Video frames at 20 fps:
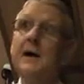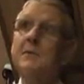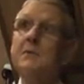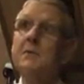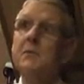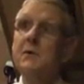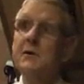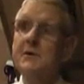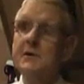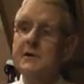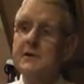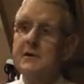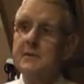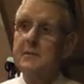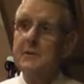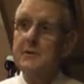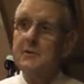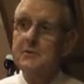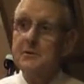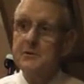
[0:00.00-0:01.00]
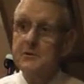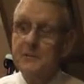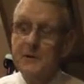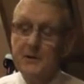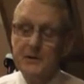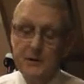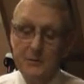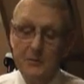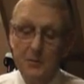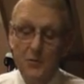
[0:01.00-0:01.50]
And we went down the boat on a
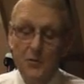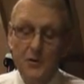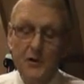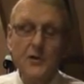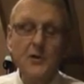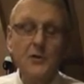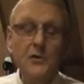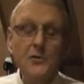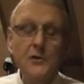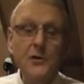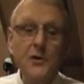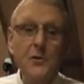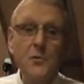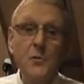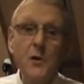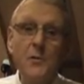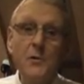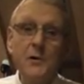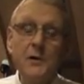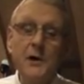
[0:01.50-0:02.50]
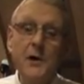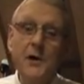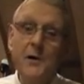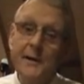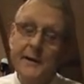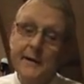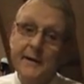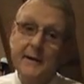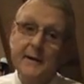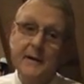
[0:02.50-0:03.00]
Monday morning not knowing where we were
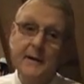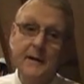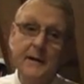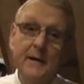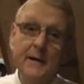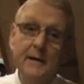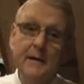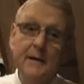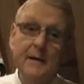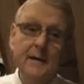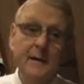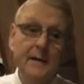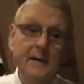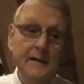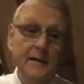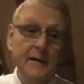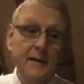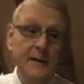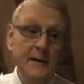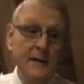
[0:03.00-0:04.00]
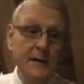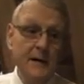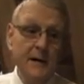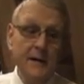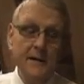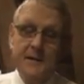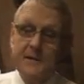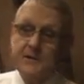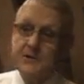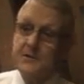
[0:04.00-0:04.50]
going.
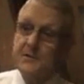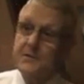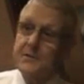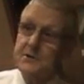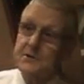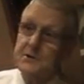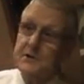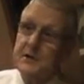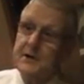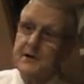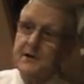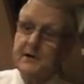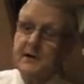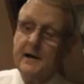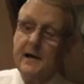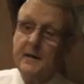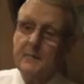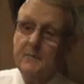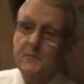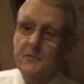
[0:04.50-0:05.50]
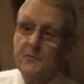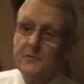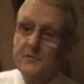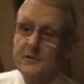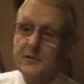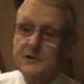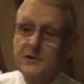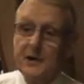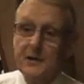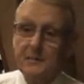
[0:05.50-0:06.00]
And there's sophisticated camera on
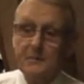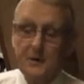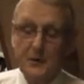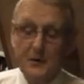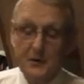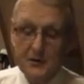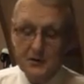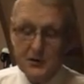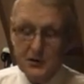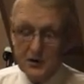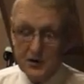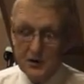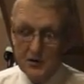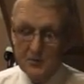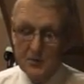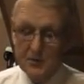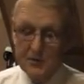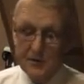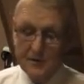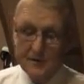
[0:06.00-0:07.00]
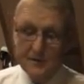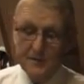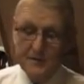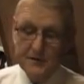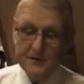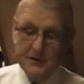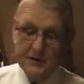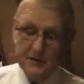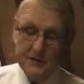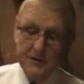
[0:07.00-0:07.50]
the attack periscope, and they're
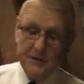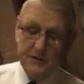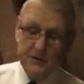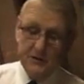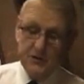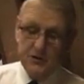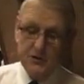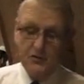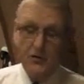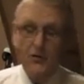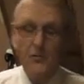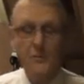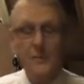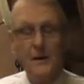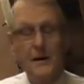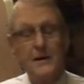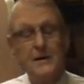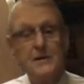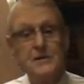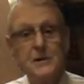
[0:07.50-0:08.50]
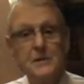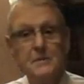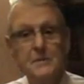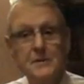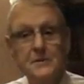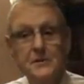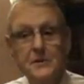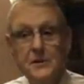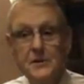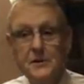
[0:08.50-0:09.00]
fitting strongbacks up
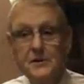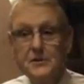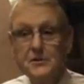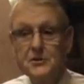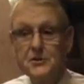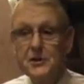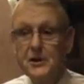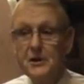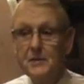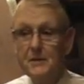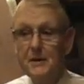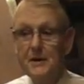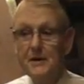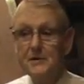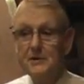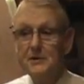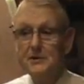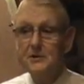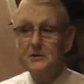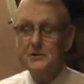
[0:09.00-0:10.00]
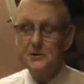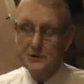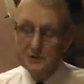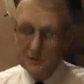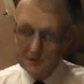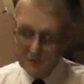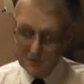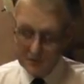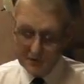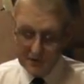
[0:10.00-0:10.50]
underneath the escape hatches, because
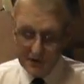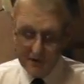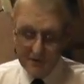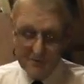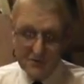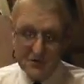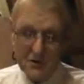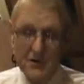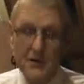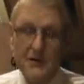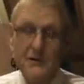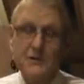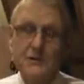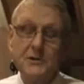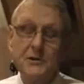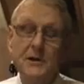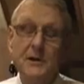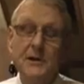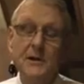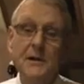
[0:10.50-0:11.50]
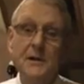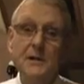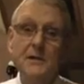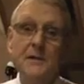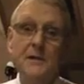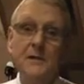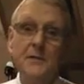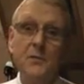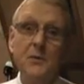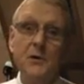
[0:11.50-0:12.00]
if we're depth charged,
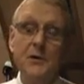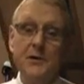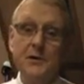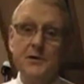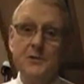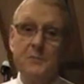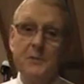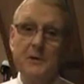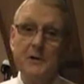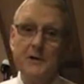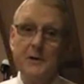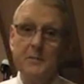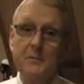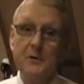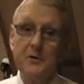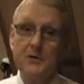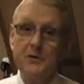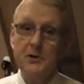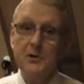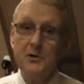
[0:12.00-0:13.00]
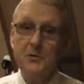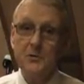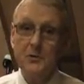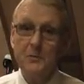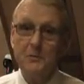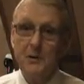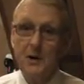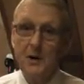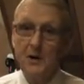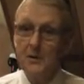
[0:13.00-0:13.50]
they're the weakest part of the pressure
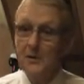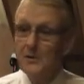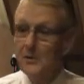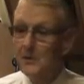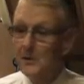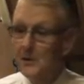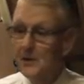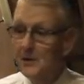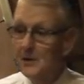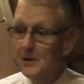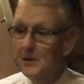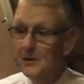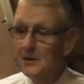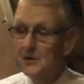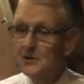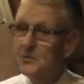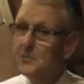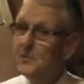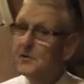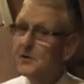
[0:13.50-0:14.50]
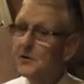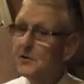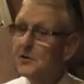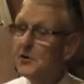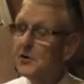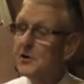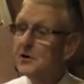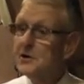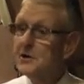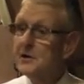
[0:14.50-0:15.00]
holder blow. So we've got
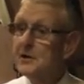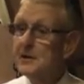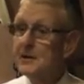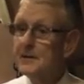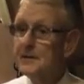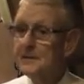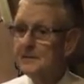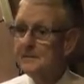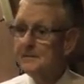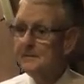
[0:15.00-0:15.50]
an idea.